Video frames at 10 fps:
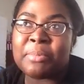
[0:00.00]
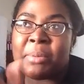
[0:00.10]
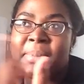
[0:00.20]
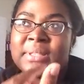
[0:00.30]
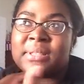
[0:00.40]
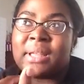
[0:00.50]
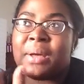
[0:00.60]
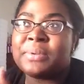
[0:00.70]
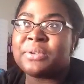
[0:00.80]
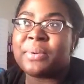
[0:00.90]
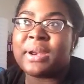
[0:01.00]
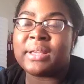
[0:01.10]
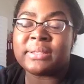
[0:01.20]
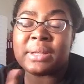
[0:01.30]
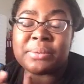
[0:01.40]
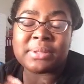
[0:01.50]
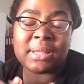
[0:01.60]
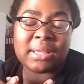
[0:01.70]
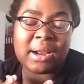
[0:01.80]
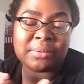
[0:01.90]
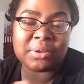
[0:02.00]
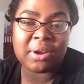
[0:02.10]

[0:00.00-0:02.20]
But mentally, I wasn't ready because I was thinking I was